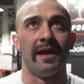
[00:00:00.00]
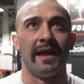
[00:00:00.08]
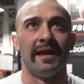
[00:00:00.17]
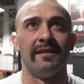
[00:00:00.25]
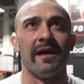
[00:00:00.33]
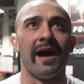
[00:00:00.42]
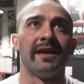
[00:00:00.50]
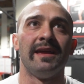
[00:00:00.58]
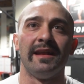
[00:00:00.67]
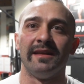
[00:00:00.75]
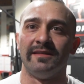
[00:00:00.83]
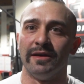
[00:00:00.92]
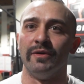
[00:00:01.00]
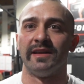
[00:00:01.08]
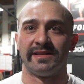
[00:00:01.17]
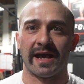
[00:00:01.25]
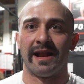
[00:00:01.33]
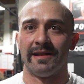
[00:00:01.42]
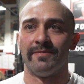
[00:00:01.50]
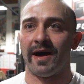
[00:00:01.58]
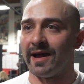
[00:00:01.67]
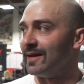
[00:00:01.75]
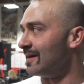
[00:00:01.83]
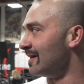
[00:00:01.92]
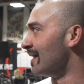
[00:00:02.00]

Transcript: and not getting too excited by,